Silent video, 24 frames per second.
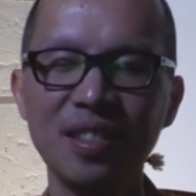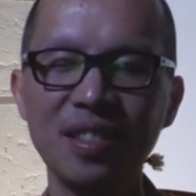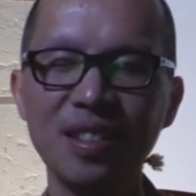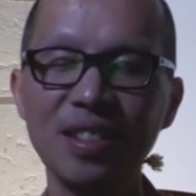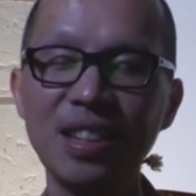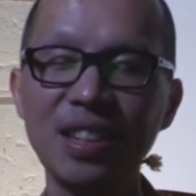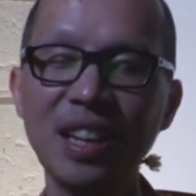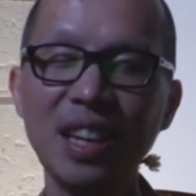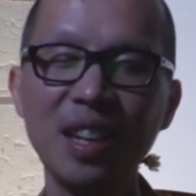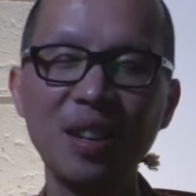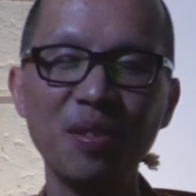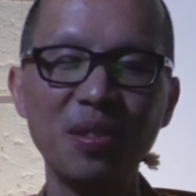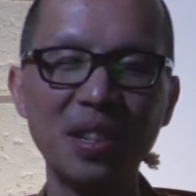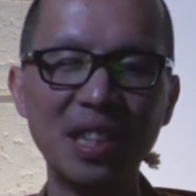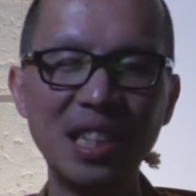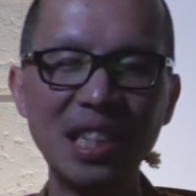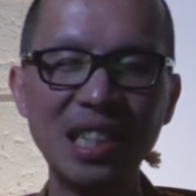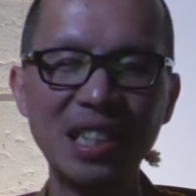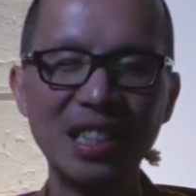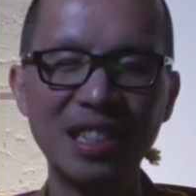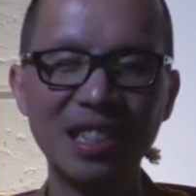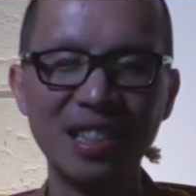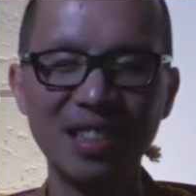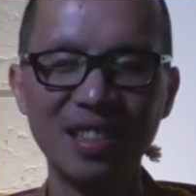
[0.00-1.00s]
You can't even
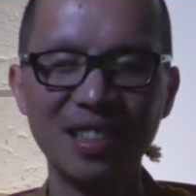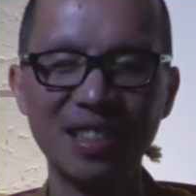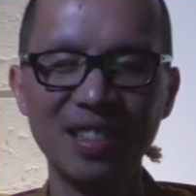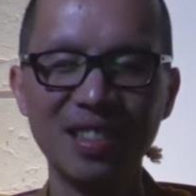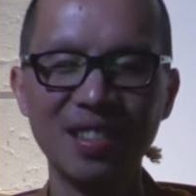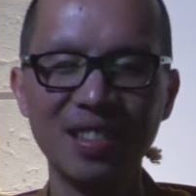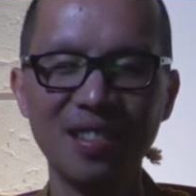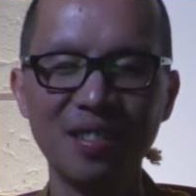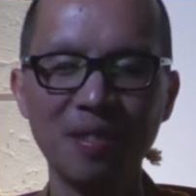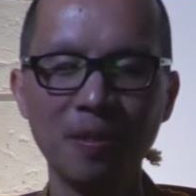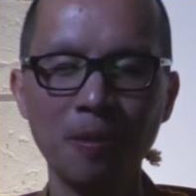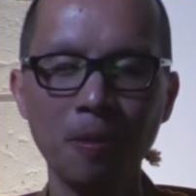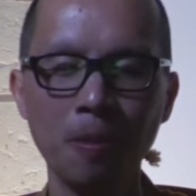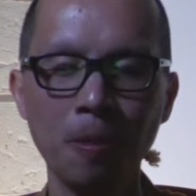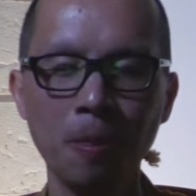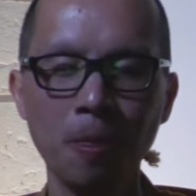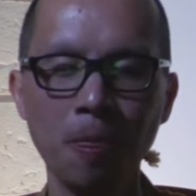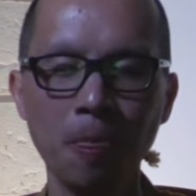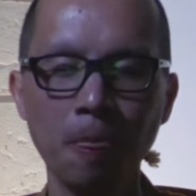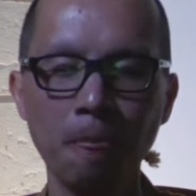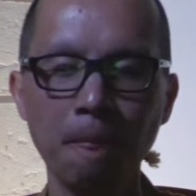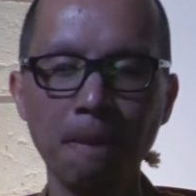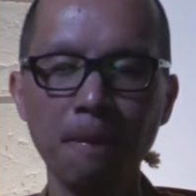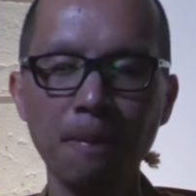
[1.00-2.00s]
eat.
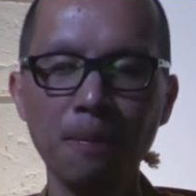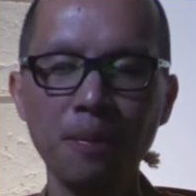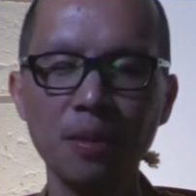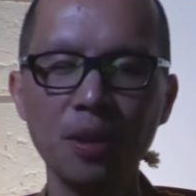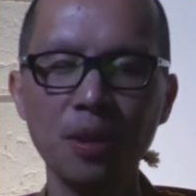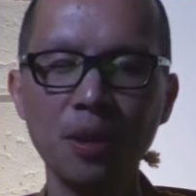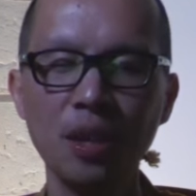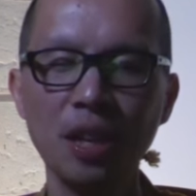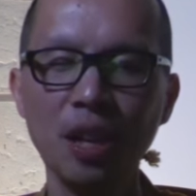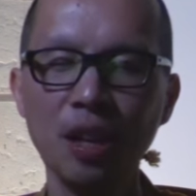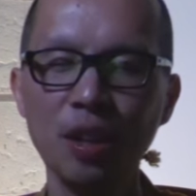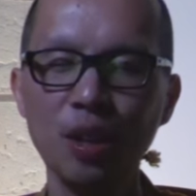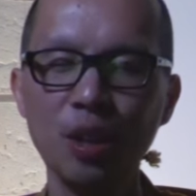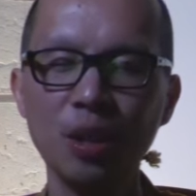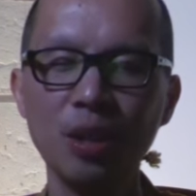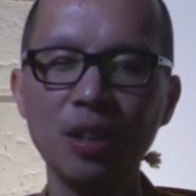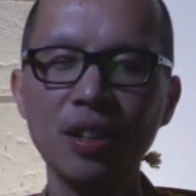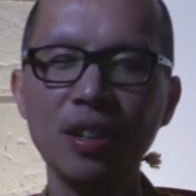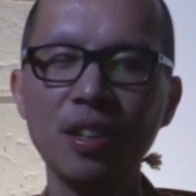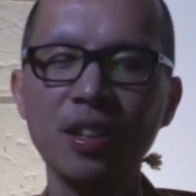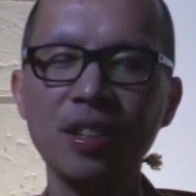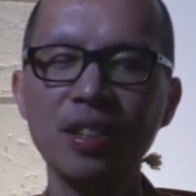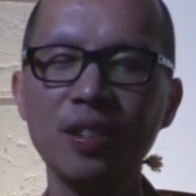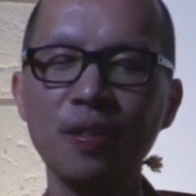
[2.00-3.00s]
You can't
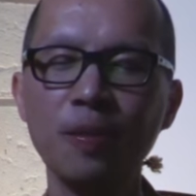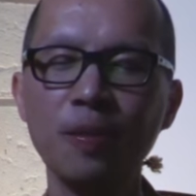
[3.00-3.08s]
cook.